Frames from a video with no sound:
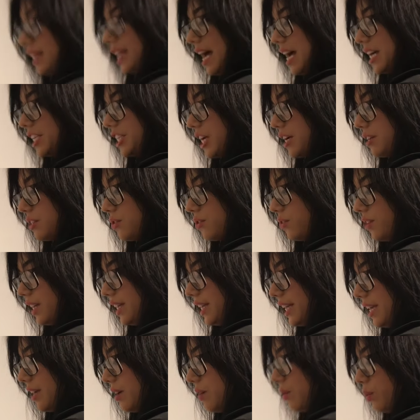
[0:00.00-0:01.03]
the Lash House
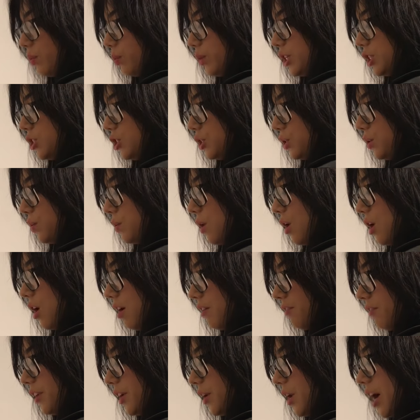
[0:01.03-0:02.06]
Philly, we do
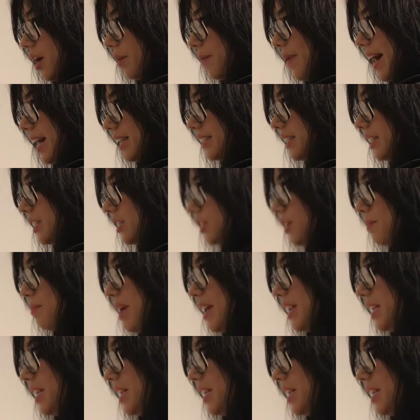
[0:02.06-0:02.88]
offer our waxing to